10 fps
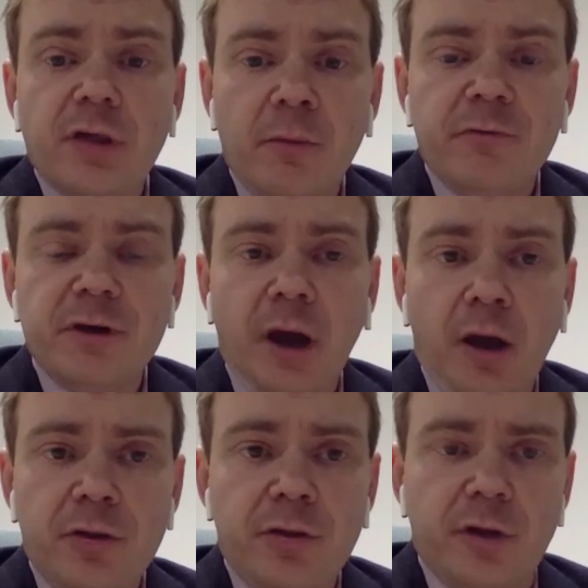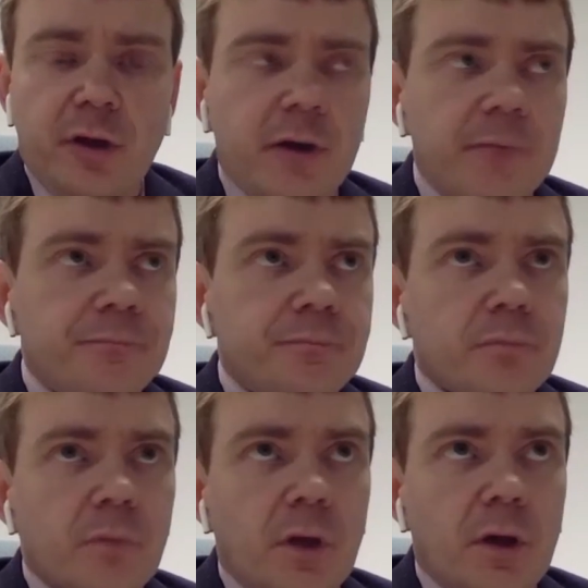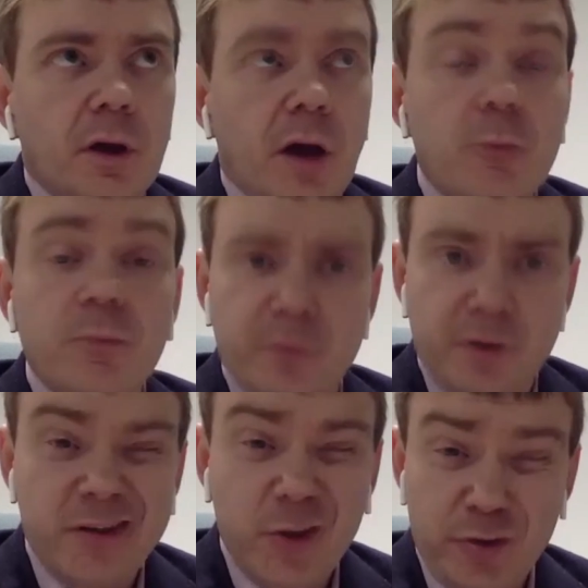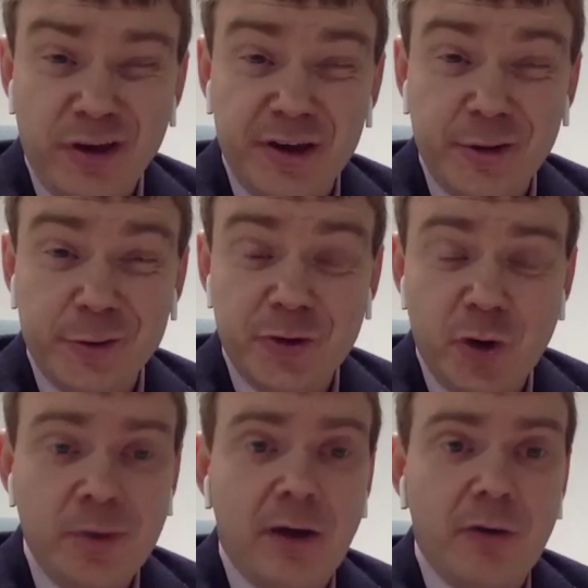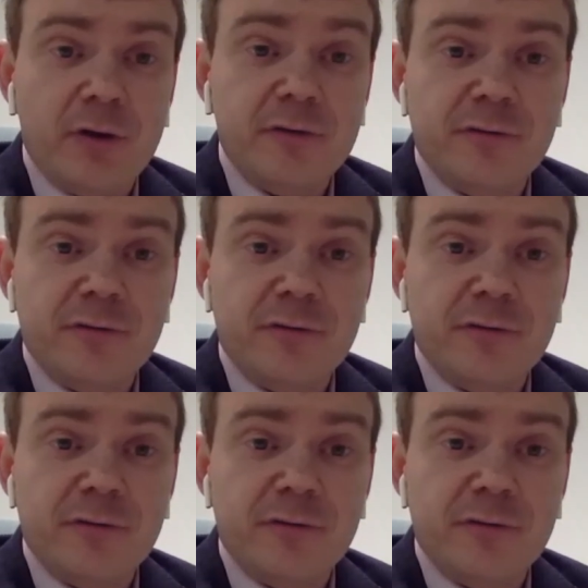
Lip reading: Some of the nice, I'm using a new term now,